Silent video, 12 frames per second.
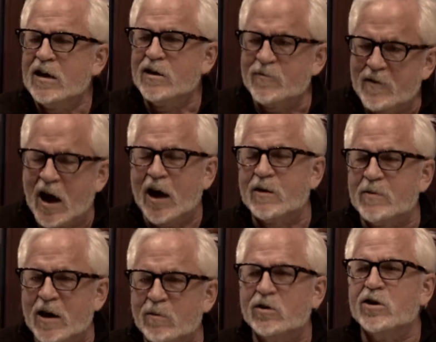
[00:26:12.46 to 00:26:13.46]
You've got to
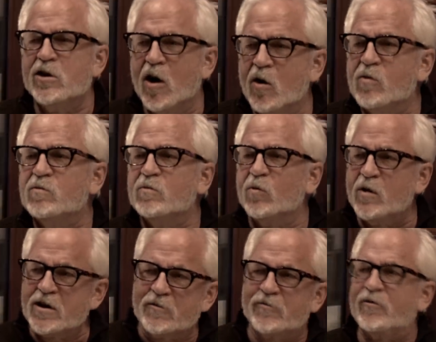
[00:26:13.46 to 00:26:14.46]
be able to know
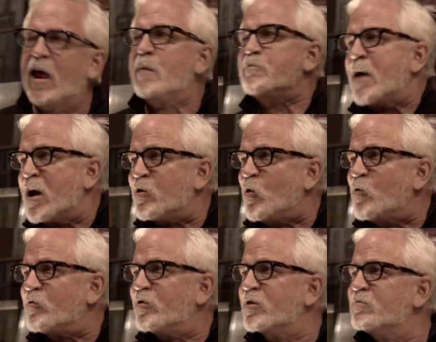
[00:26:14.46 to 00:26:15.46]
when to flop back
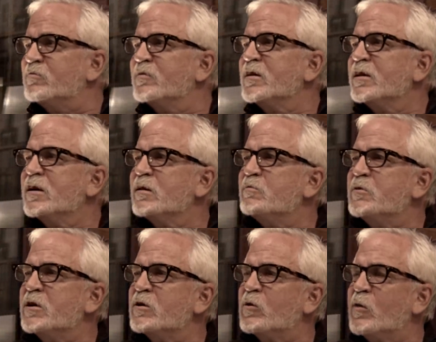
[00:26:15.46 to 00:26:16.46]
over
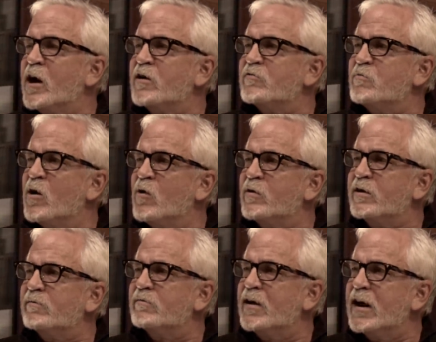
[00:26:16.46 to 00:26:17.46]
be in creative mode
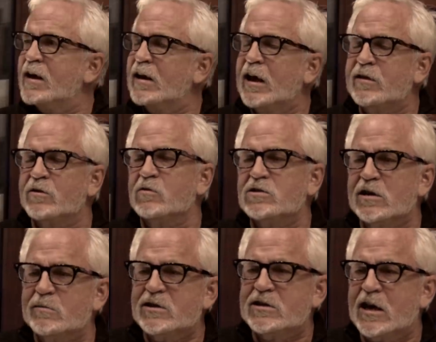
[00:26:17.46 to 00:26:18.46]
and, and let those
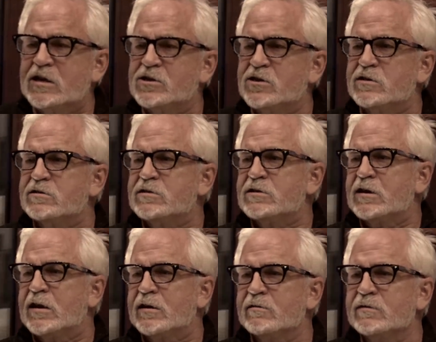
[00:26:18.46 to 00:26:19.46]
limitations
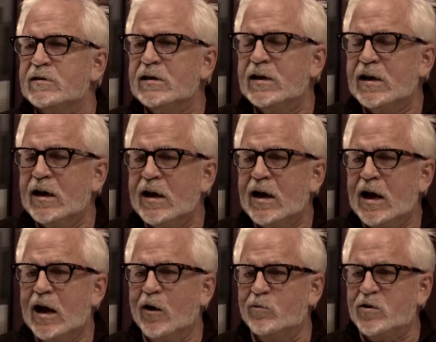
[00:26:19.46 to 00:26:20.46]
uh,
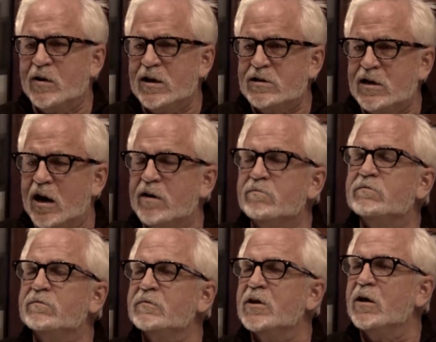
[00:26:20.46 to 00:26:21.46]
help you get done,
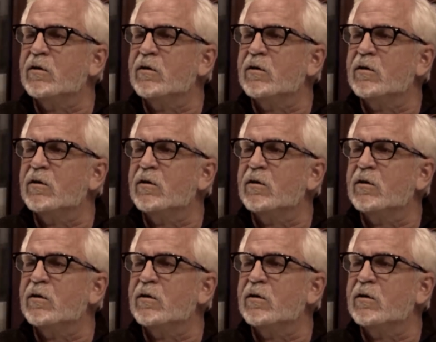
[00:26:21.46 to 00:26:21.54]
you